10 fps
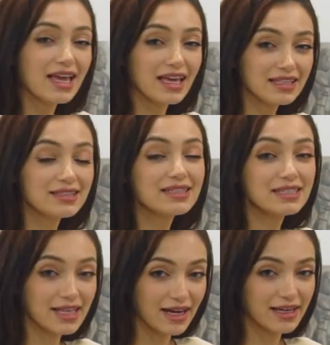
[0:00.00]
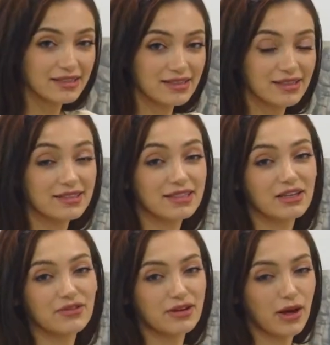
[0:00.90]
Inside, it's
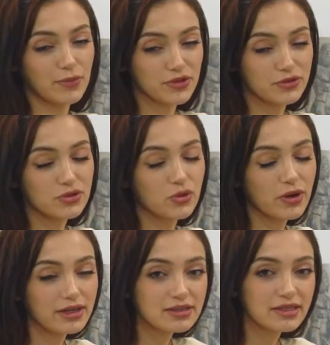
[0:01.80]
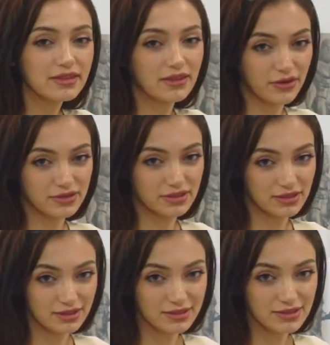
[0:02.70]
even up to 20,000
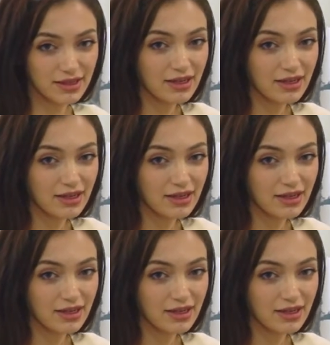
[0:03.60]
years.